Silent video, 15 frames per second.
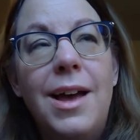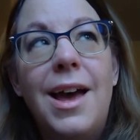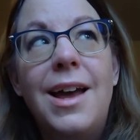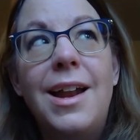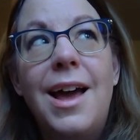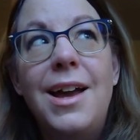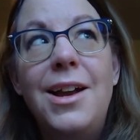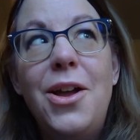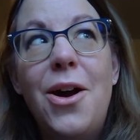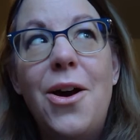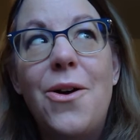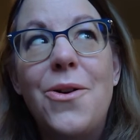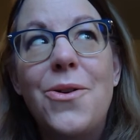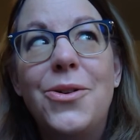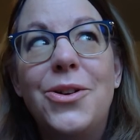And I
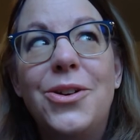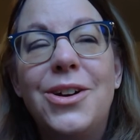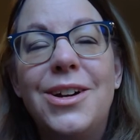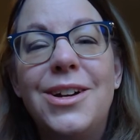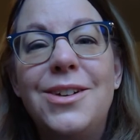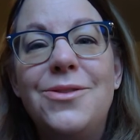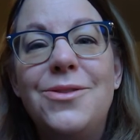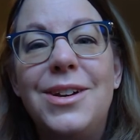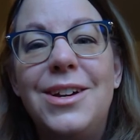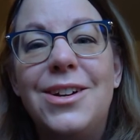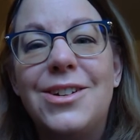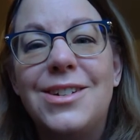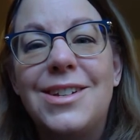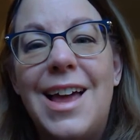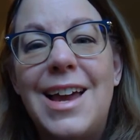know, good
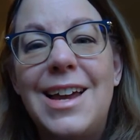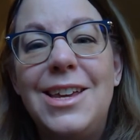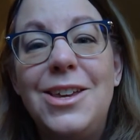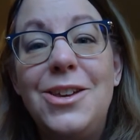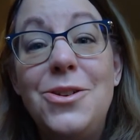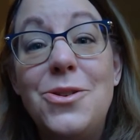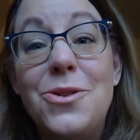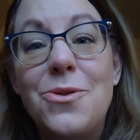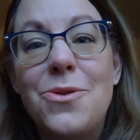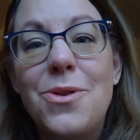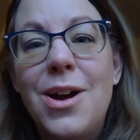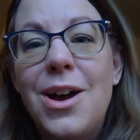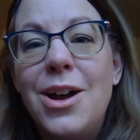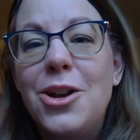readers like you,